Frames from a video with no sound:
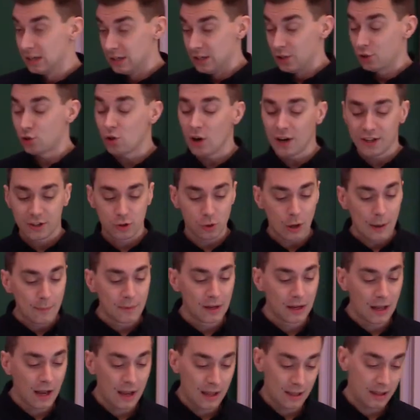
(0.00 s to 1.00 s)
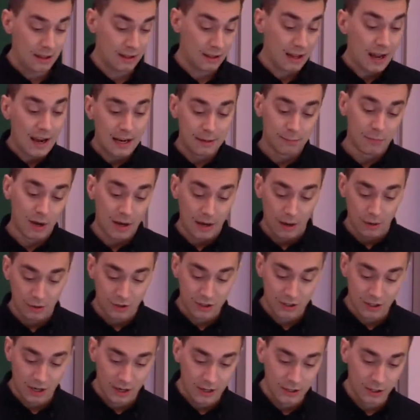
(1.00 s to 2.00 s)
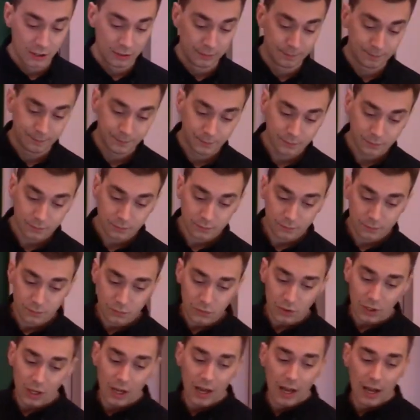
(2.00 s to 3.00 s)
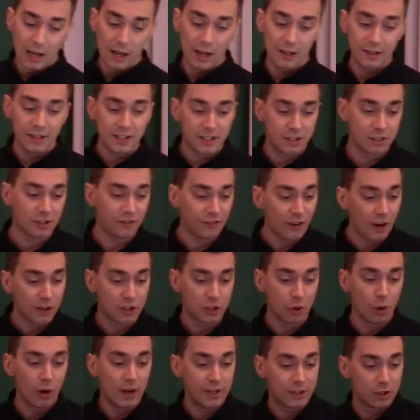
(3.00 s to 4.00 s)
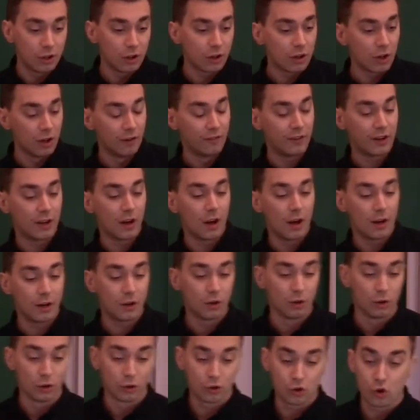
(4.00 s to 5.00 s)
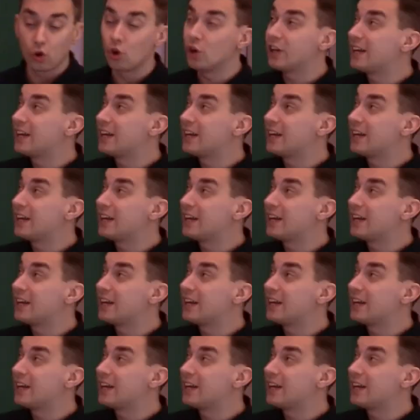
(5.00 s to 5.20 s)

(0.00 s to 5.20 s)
trying to emulate that in my own style. This is a photo I took of a guy called Troy